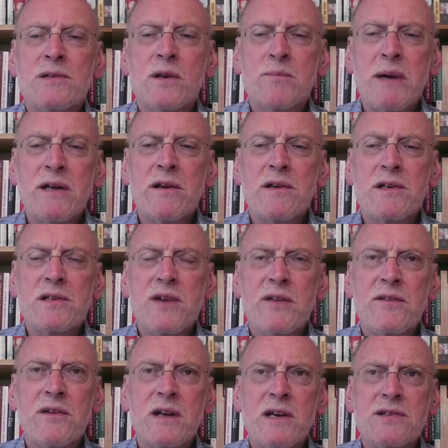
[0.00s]
So better
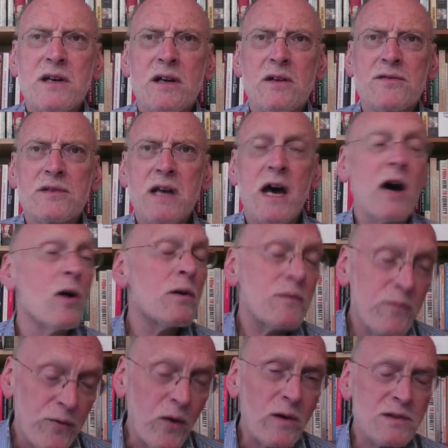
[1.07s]
to strengthen ourselves
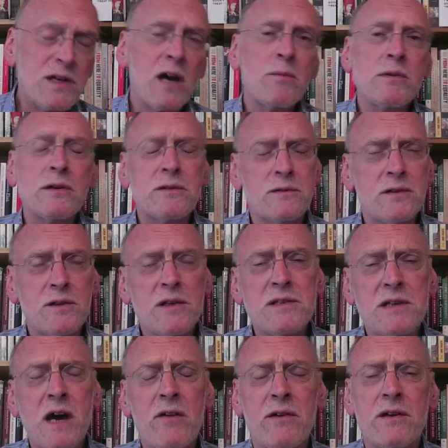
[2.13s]
now, for example,
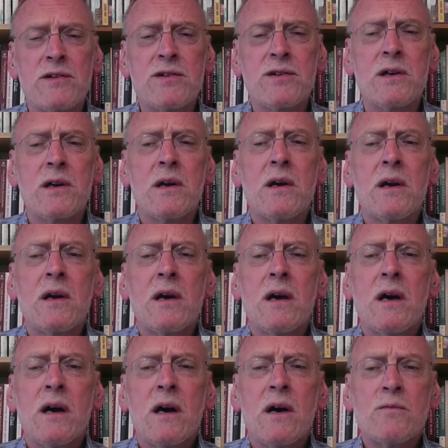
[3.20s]
to discourage
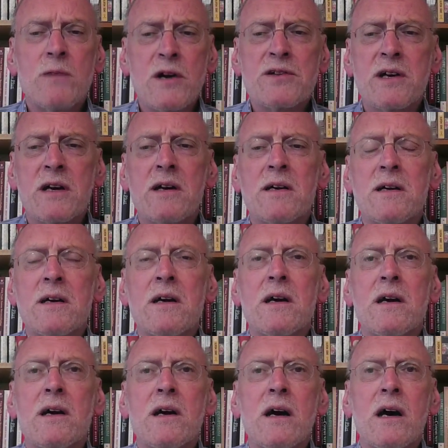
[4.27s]
Russia
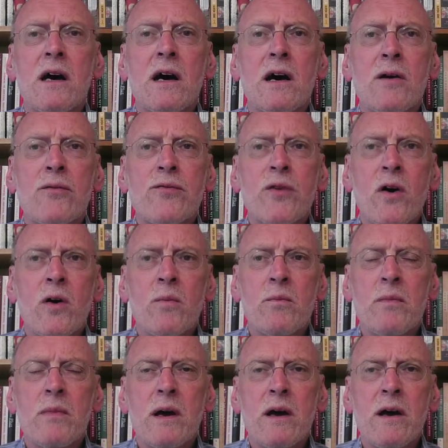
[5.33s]

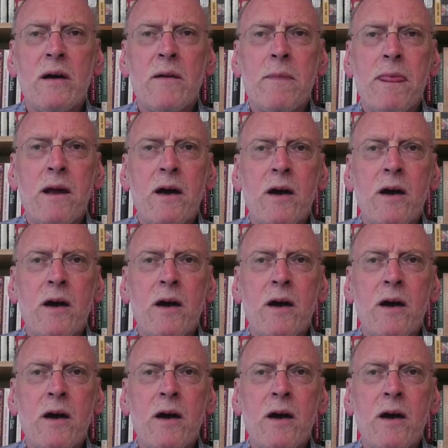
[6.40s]
from